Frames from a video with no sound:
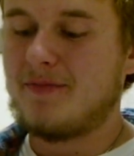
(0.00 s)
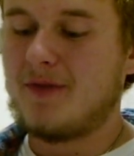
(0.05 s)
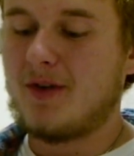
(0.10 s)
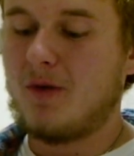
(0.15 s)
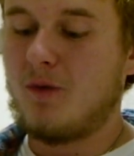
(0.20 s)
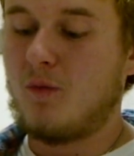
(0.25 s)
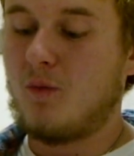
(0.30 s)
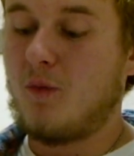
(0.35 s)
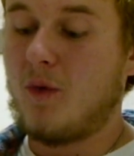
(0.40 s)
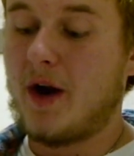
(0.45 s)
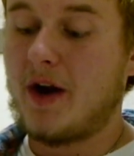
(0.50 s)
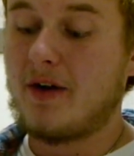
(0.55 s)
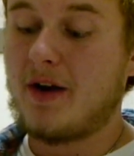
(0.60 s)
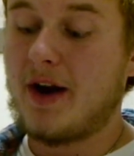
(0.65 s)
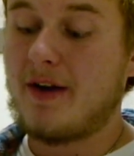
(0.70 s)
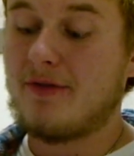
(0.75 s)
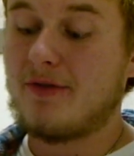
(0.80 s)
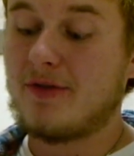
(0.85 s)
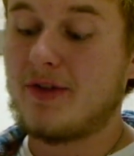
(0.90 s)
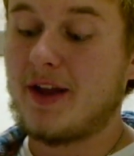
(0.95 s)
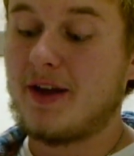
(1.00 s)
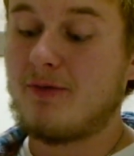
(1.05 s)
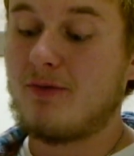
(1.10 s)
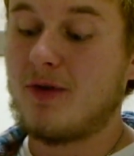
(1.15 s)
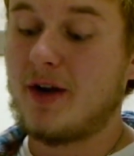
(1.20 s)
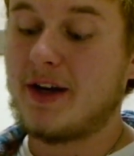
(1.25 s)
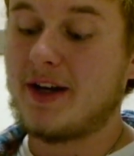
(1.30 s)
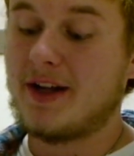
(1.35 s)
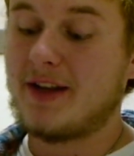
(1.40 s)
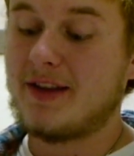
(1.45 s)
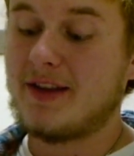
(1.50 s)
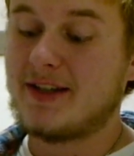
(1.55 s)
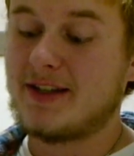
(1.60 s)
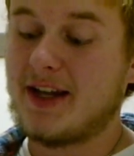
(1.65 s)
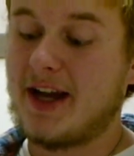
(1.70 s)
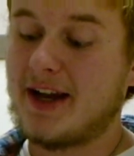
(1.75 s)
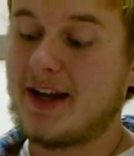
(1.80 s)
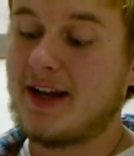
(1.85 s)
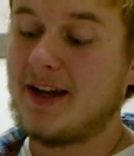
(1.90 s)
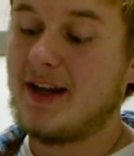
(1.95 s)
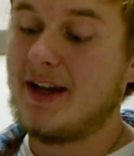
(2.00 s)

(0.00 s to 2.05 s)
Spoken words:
wherever they want in the deck,